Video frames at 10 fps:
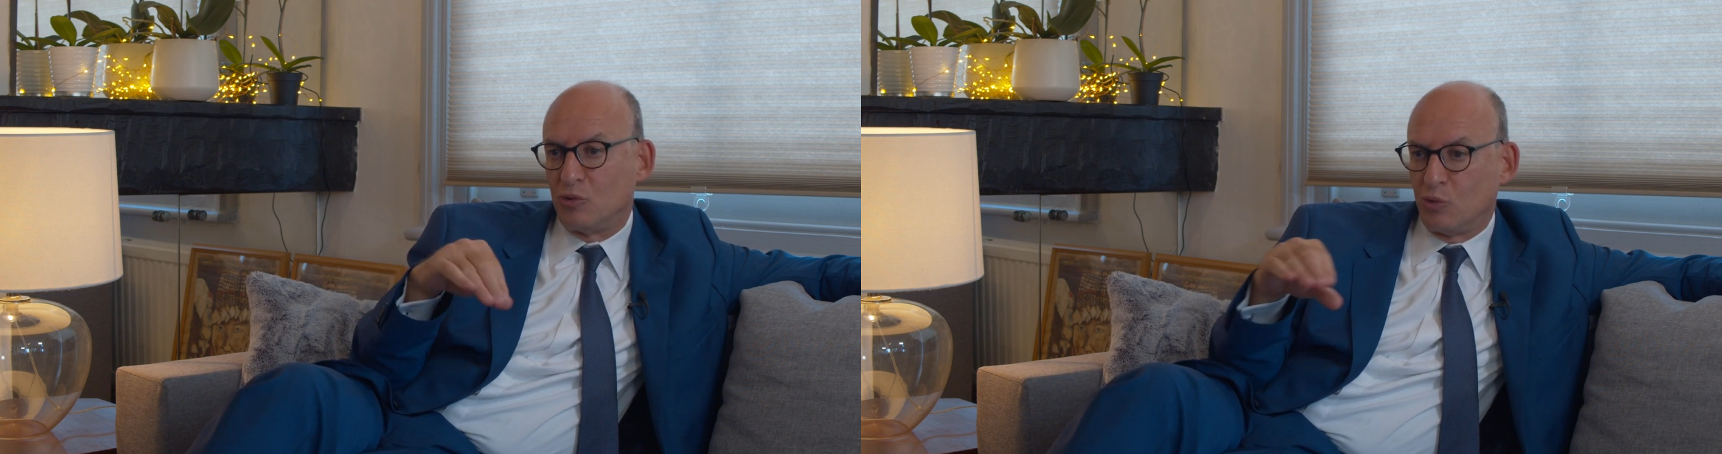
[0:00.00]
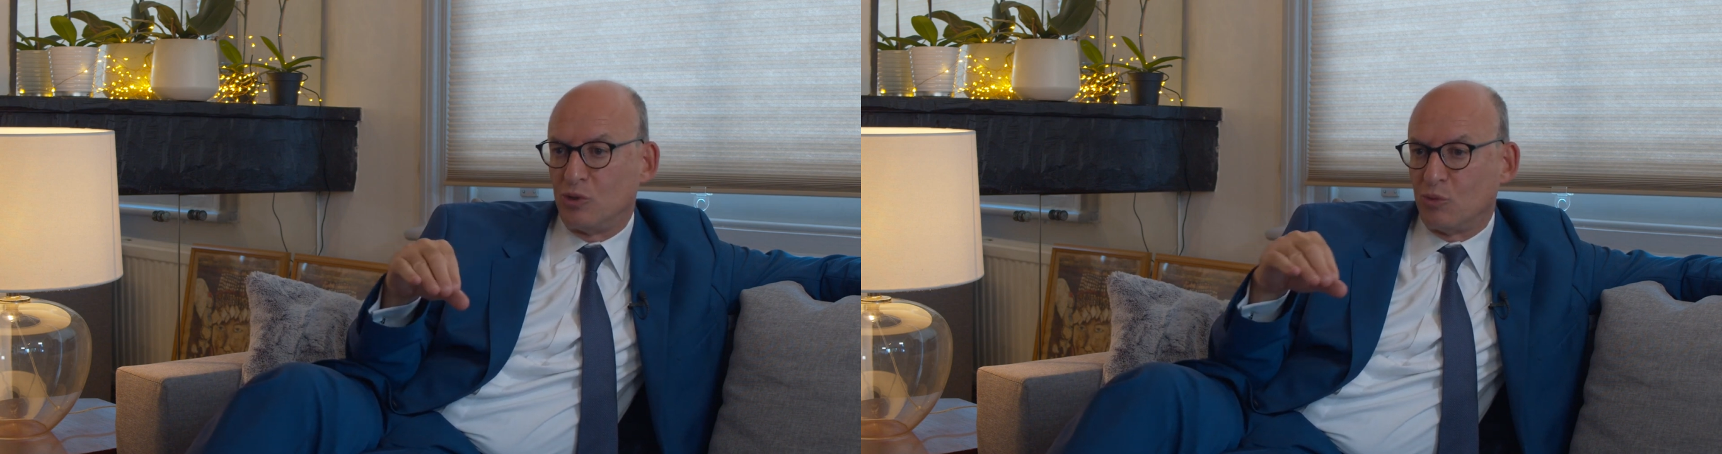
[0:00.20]

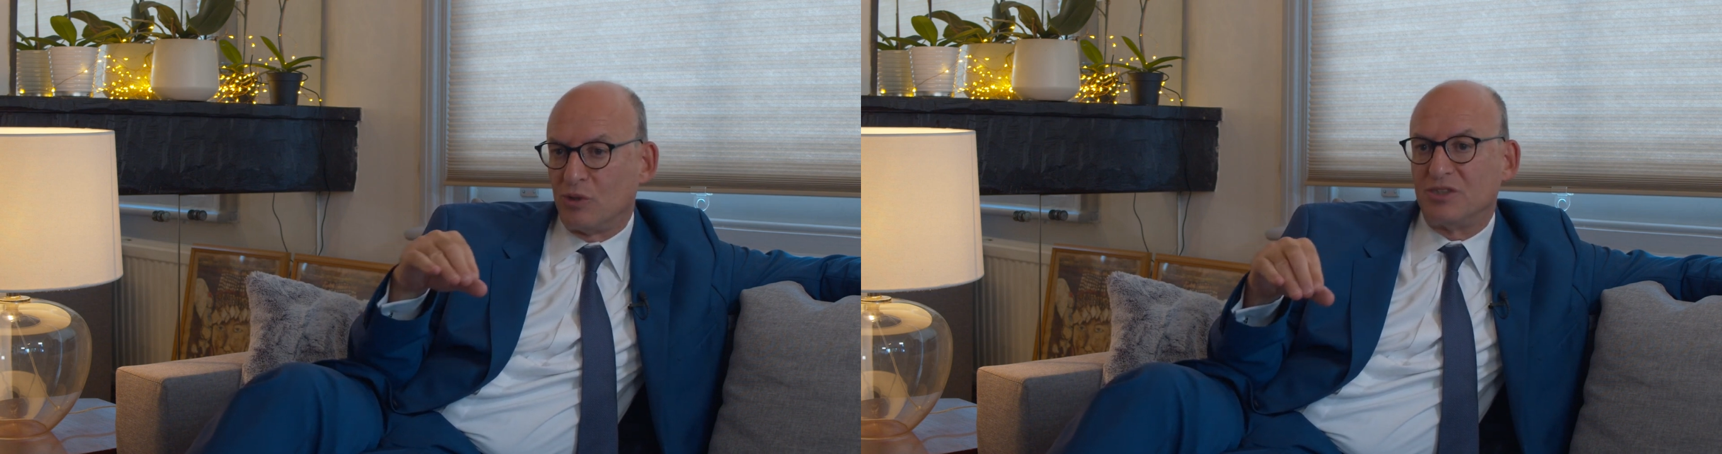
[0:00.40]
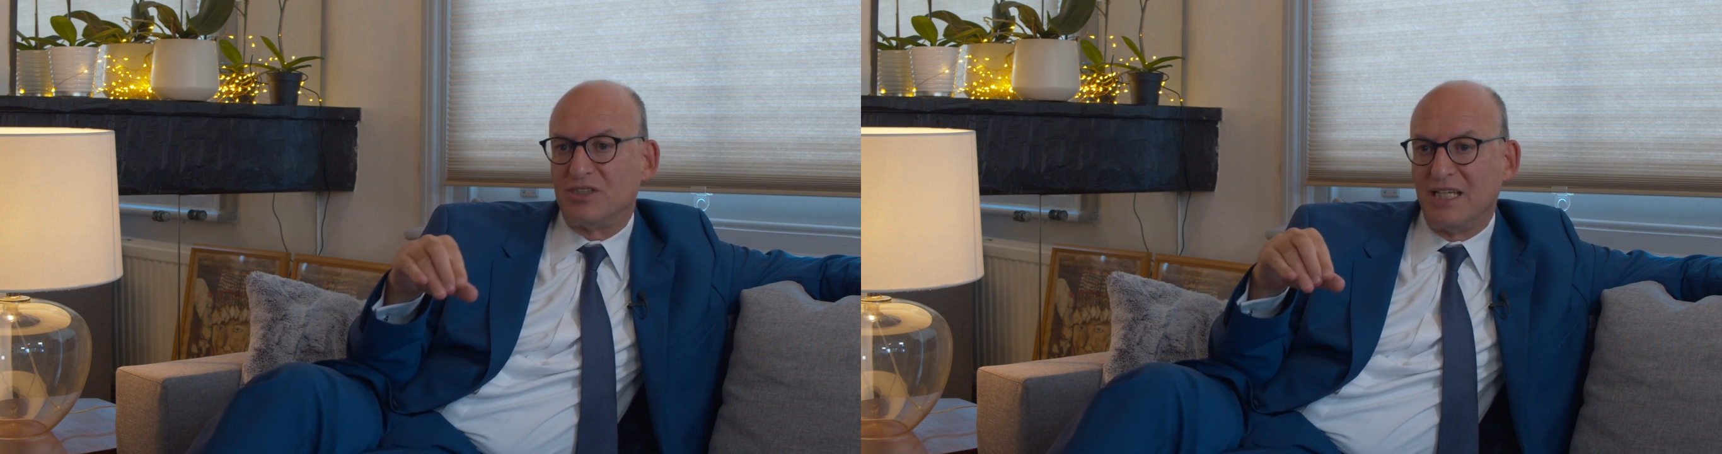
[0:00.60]
would always
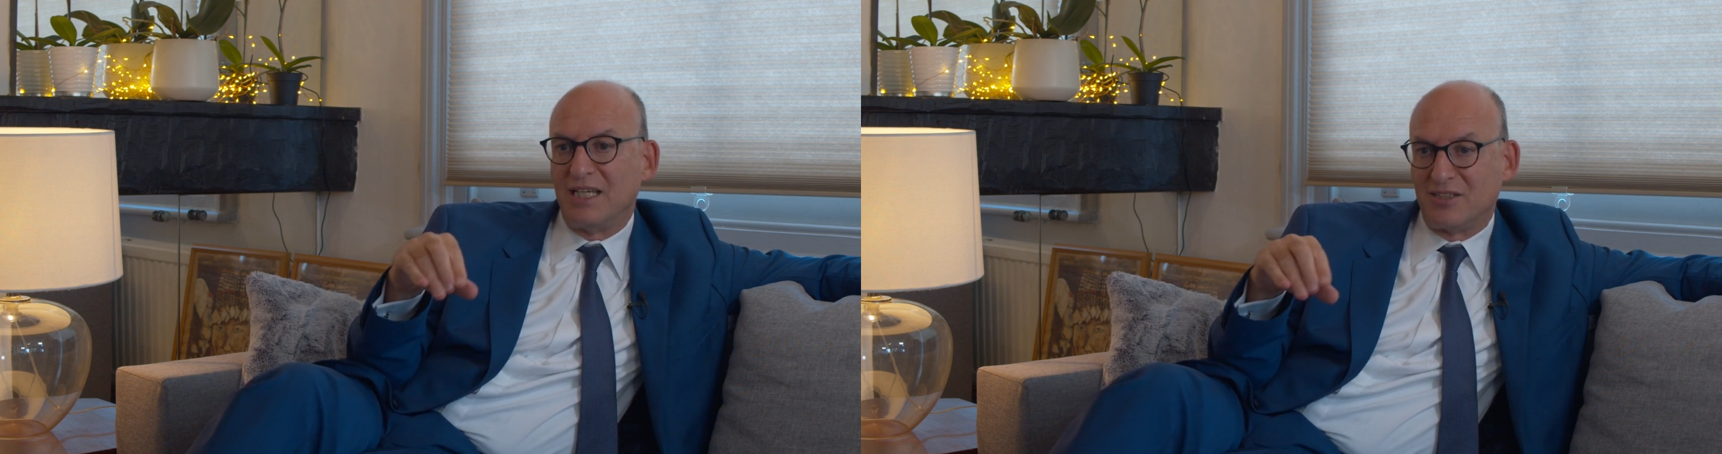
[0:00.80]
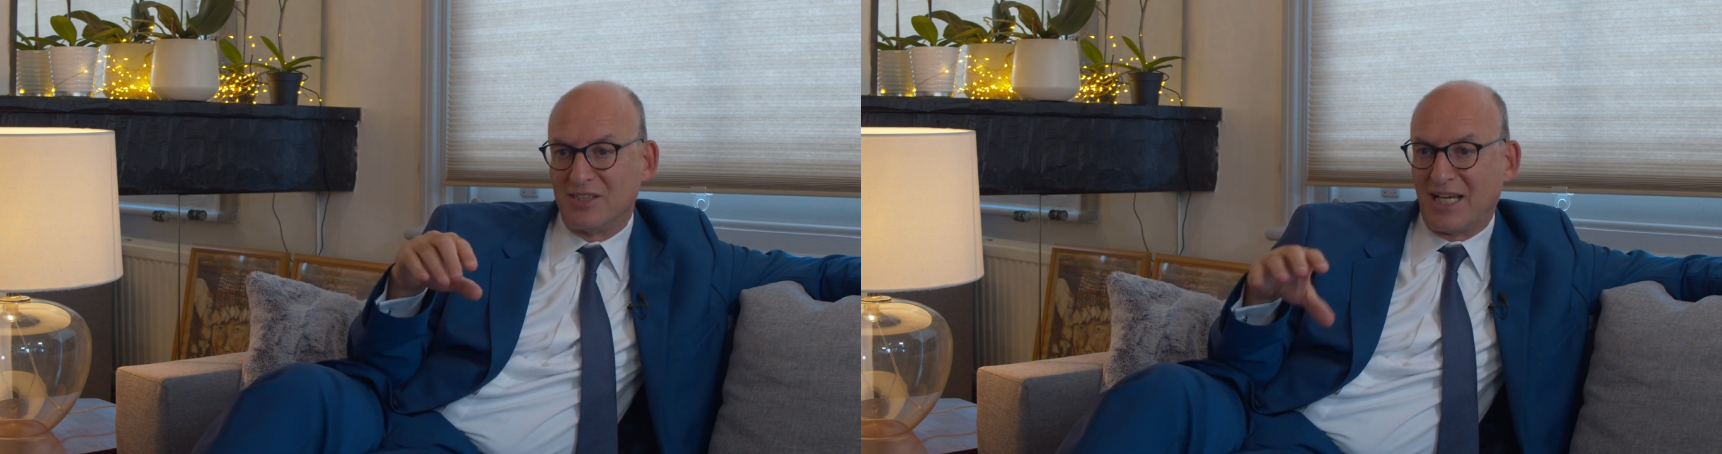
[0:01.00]
want to
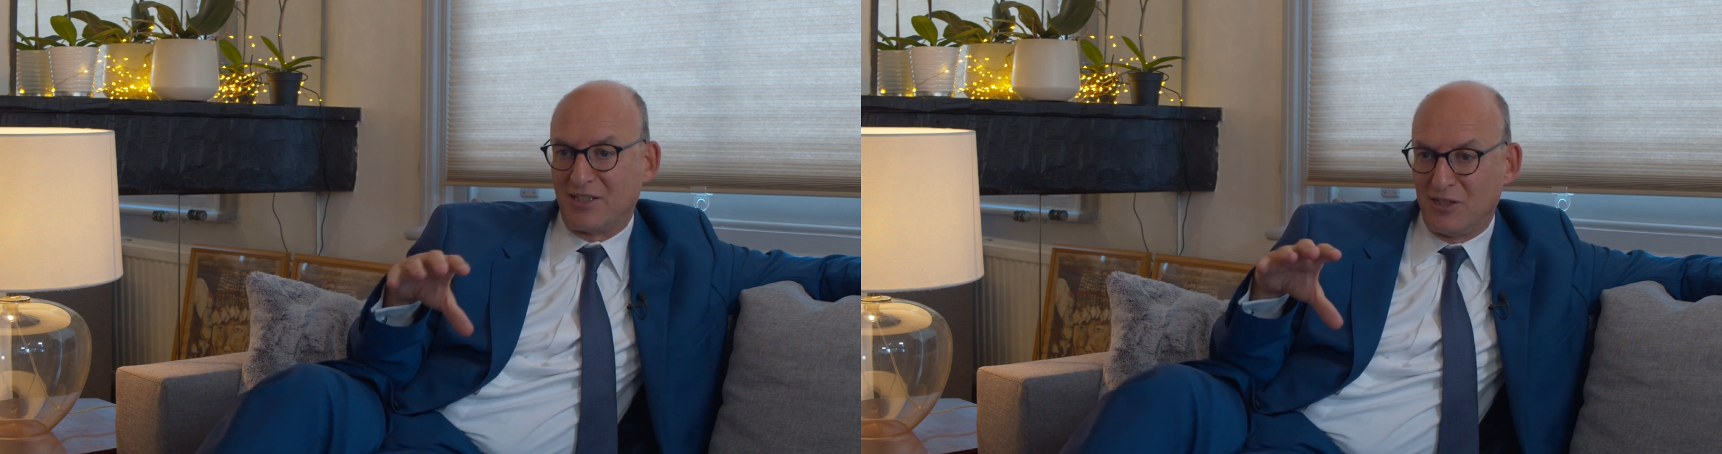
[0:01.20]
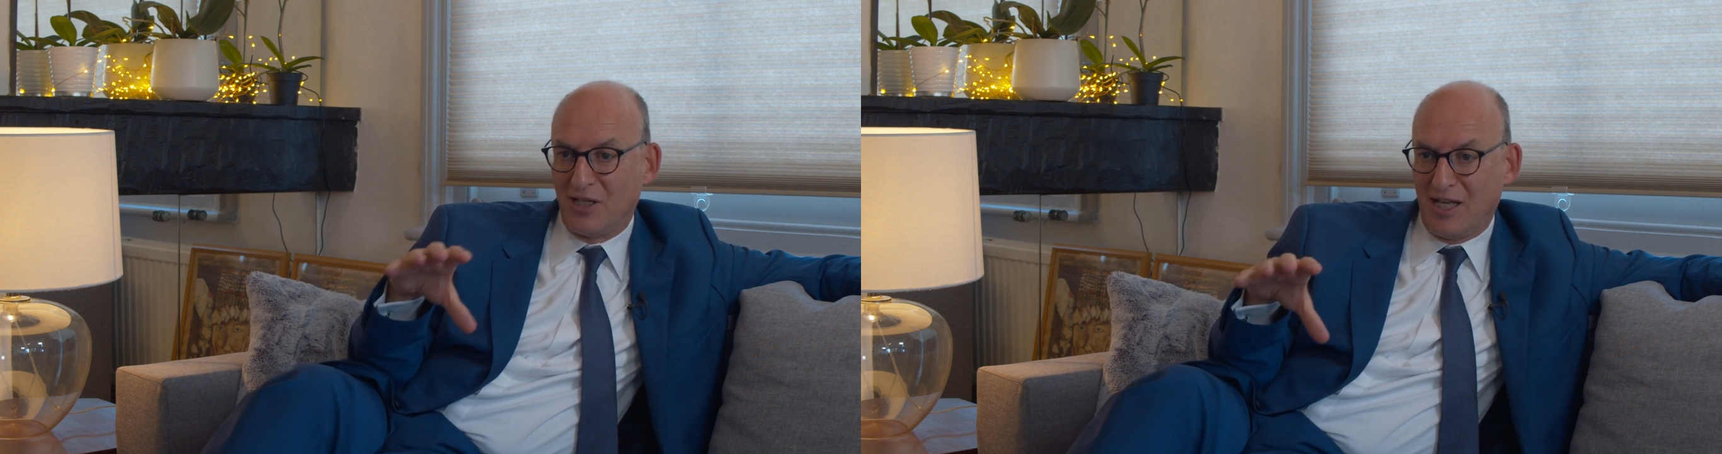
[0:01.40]
seek a second